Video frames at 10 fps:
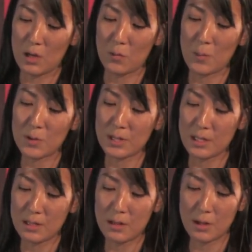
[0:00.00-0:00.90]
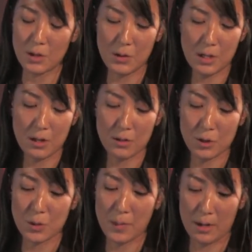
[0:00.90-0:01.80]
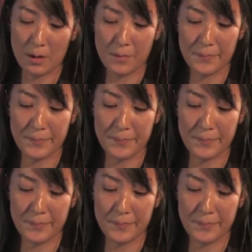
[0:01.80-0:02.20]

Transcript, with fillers: and represented their unique culture better.